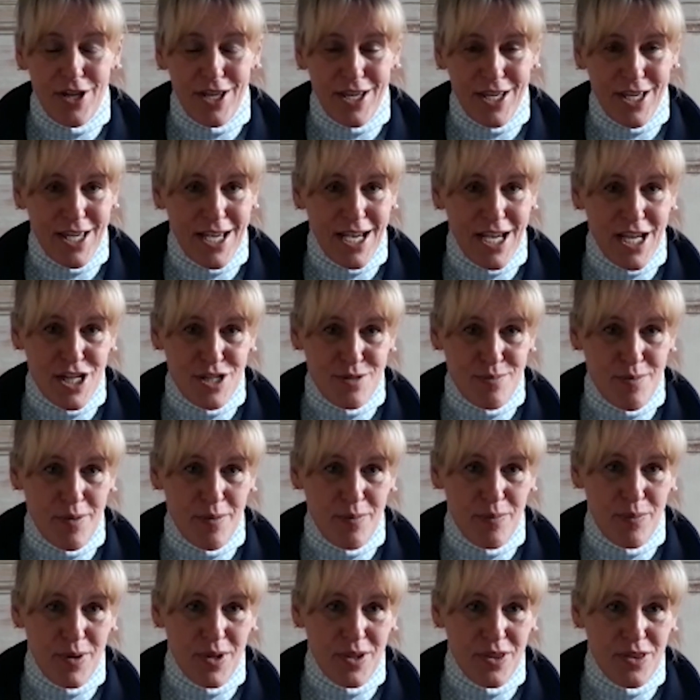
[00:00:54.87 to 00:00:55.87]

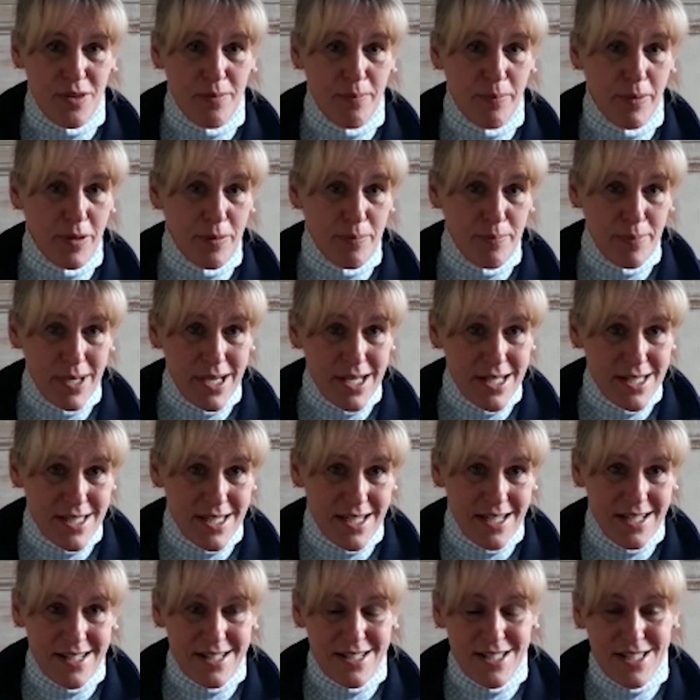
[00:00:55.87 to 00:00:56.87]
engagement with the Blue
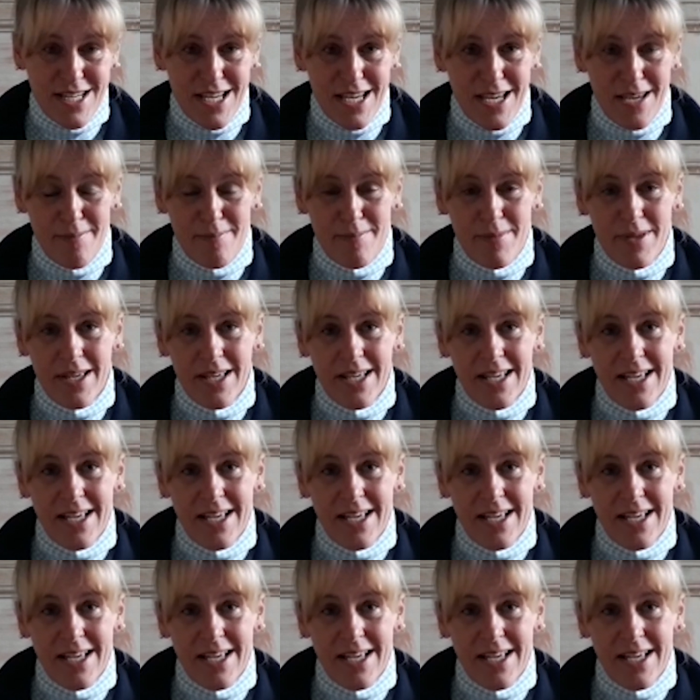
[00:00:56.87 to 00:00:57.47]
Peter team,